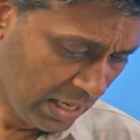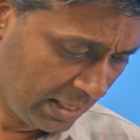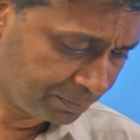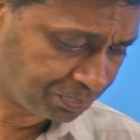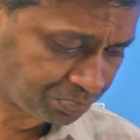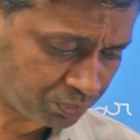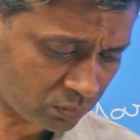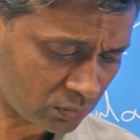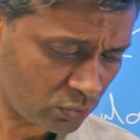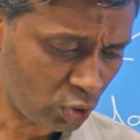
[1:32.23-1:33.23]
And
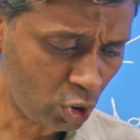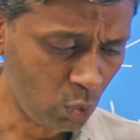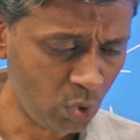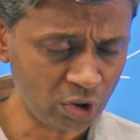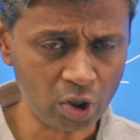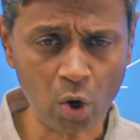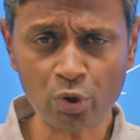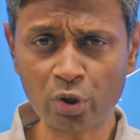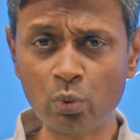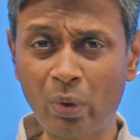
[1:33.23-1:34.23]
how
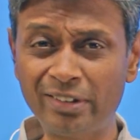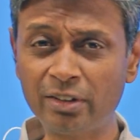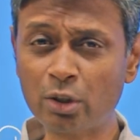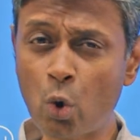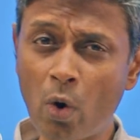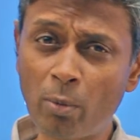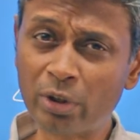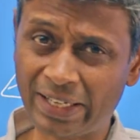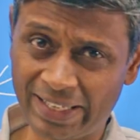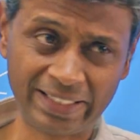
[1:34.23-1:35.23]
should one go
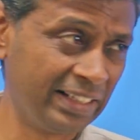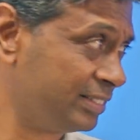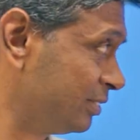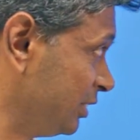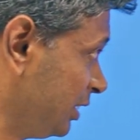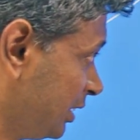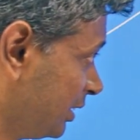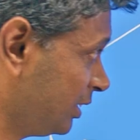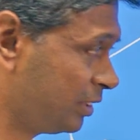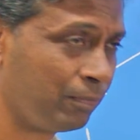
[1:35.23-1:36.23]
about attacking this
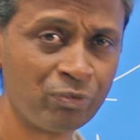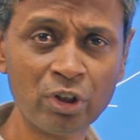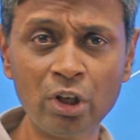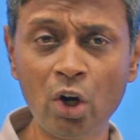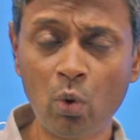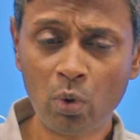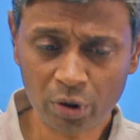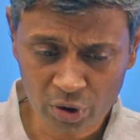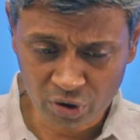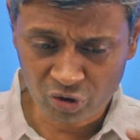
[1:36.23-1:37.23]
and this?
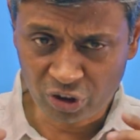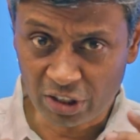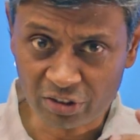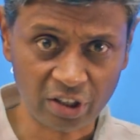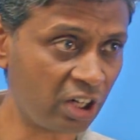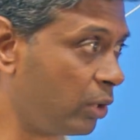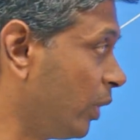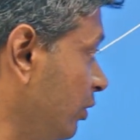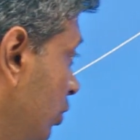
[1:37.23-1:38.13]
What is the skill set required